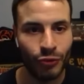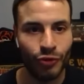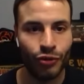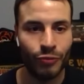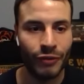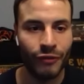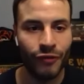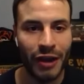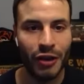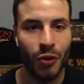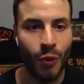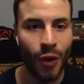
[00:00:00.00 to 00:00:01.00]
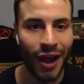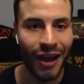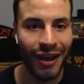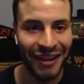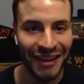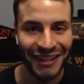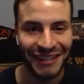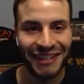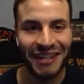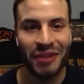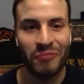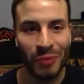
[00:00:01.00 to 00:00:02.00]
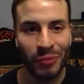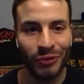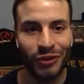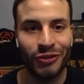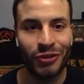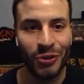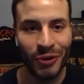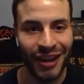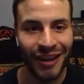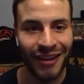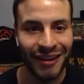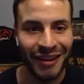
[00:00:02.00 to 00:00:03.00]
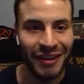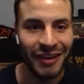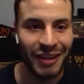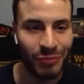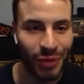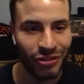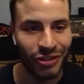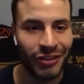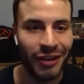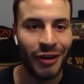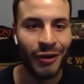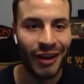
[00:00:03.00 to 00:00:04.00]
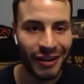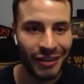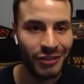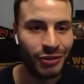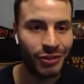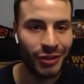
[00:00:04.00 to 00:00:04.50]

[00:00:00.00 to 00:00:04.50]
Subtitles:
We should be finding a way to get people to tune in, especially to hear his